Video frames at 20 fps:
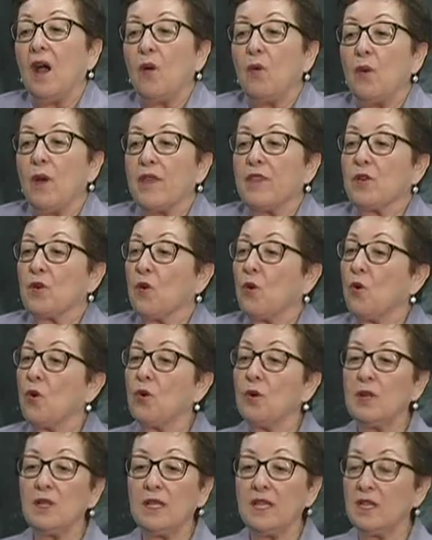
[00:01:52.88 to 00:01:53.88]
whether
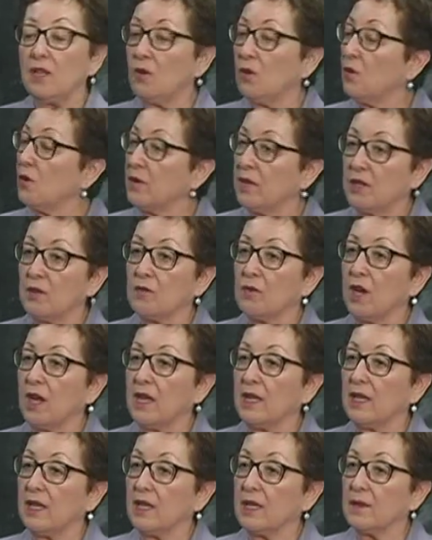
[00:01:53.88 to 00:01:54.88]
orally or in
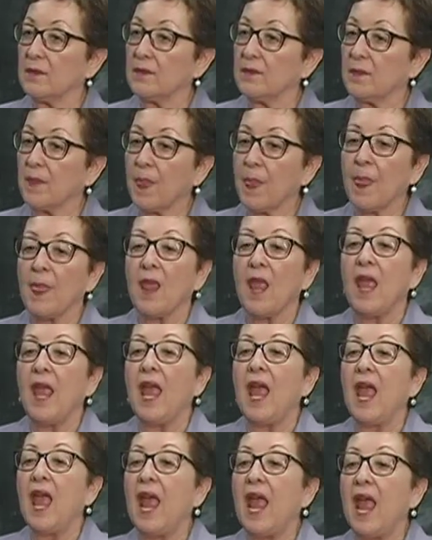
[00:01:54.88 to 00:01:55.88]
writing.
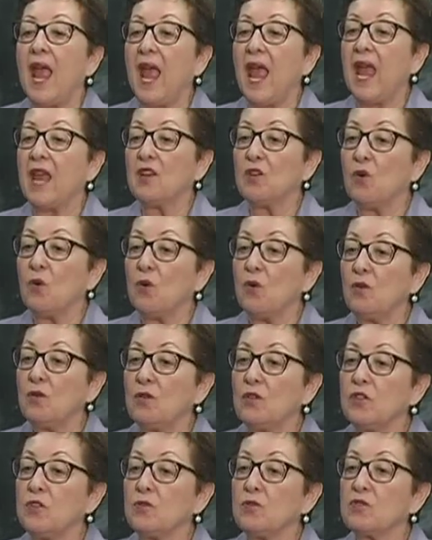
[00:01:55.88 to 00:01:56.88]
And
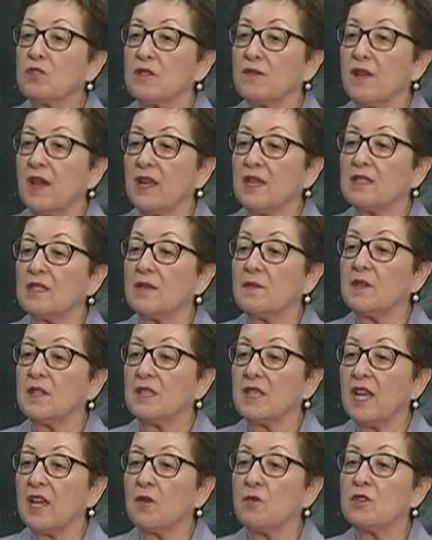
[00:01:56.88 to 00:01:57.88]
oral use of academic
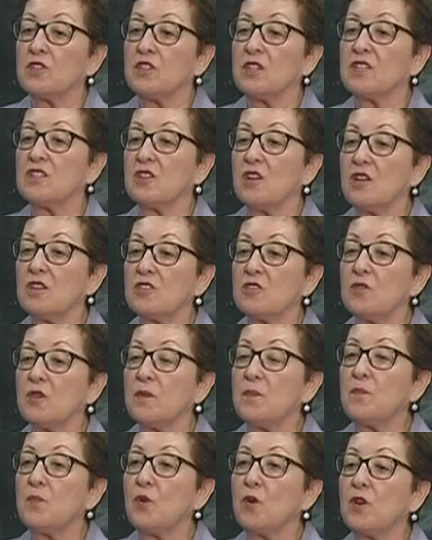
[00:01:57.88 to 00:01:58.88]
language is also
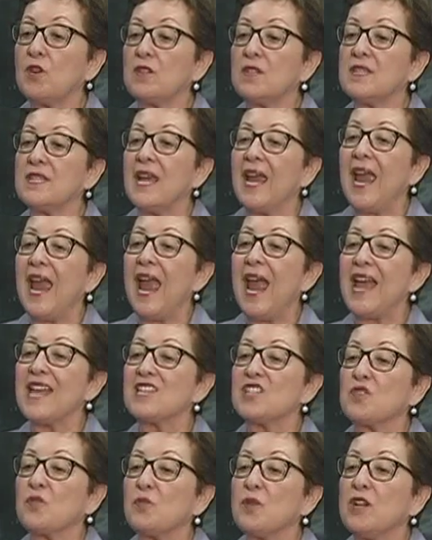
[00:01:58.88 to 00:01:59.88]
important
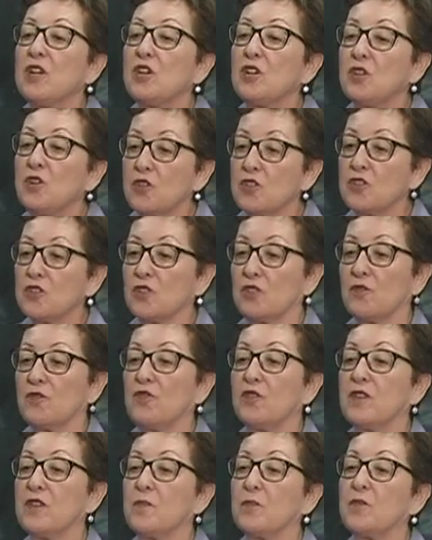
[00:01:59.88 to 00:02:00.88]
as a rehearsal
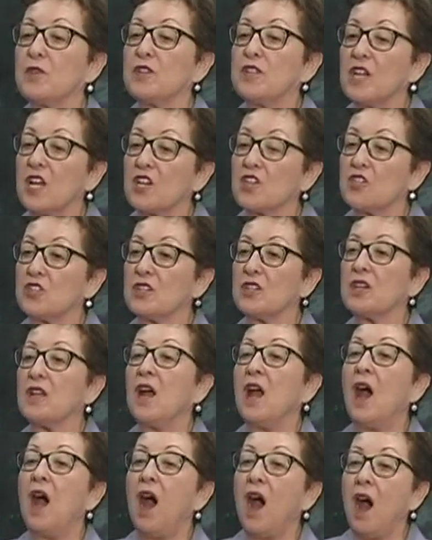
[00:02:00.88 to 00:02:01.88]
for the production
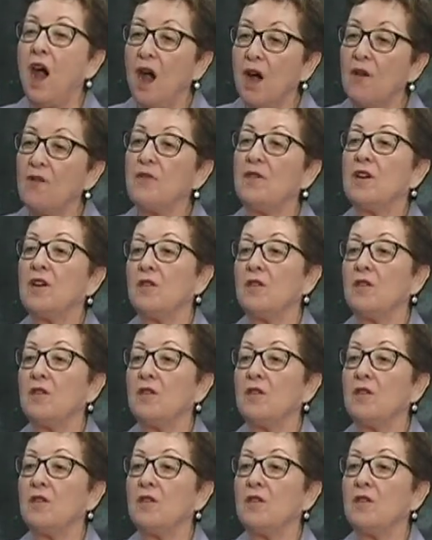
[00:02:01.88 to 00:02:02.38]
of